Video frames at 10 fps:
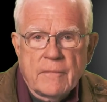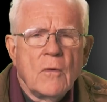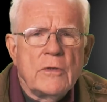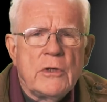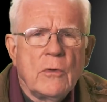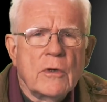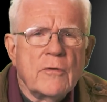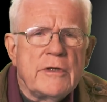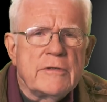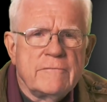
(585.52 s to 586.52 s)
When you
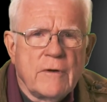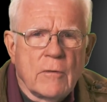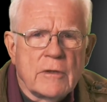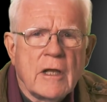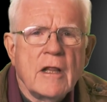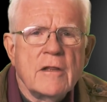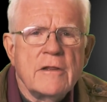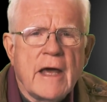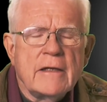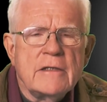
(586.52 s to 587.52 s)
agree to vote,
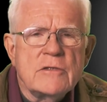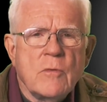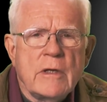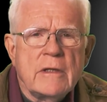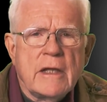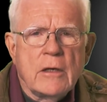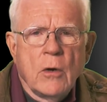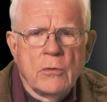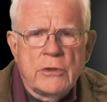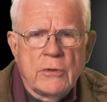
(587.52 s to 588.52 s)
that is when they
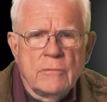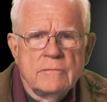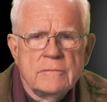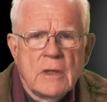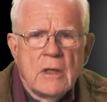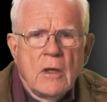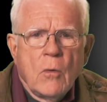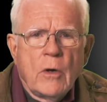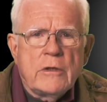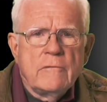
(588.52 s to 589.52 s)
own you.
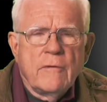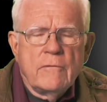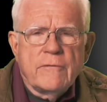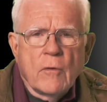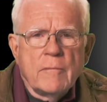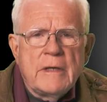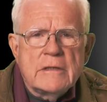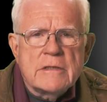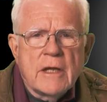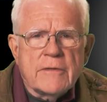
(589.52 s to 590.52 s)
What you vote for
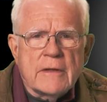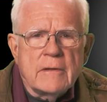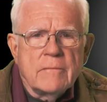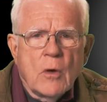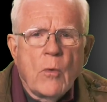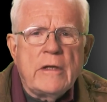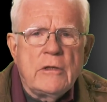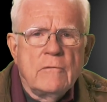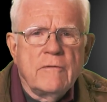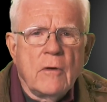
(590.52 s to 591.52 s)
means nothing.
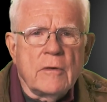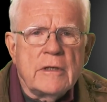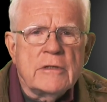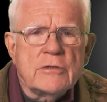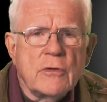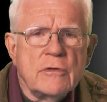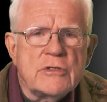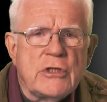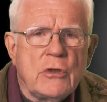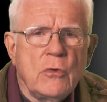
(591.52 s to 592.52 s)
When you vote, it
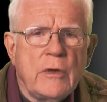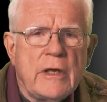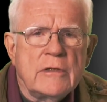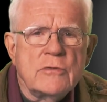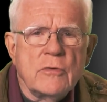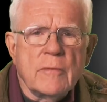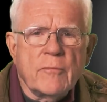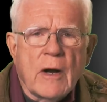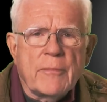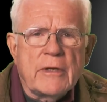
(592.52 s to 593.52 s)
turns you into the
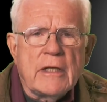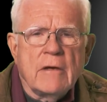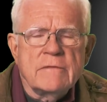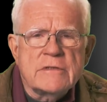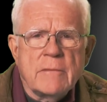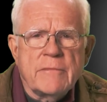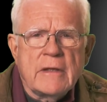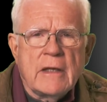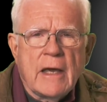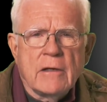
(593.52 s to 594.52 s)
property of
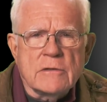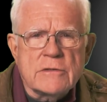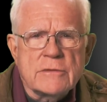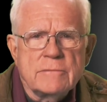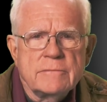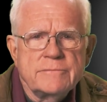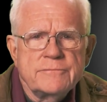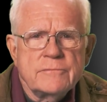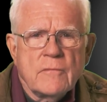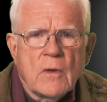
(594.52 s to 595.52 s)
something else.
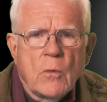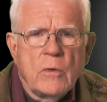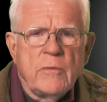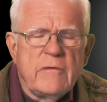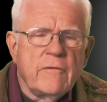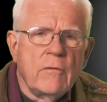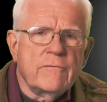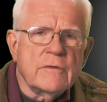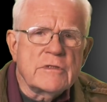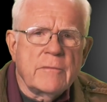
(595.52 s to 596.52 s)
When we vote
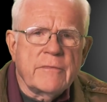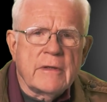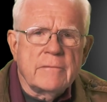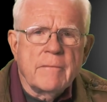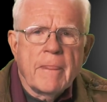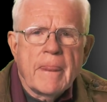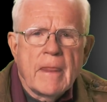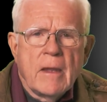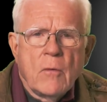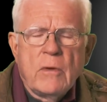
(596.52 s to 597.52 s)
for something,
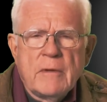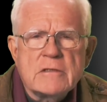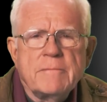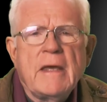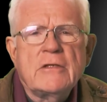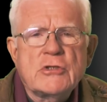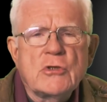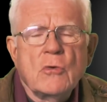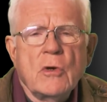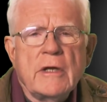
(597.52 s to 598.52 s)
We must make
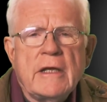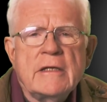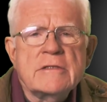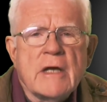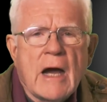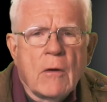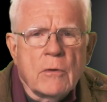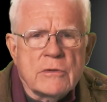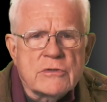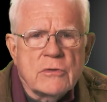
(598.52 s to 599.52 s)
sure it is
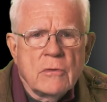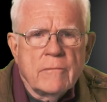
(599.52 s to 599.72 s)
ours.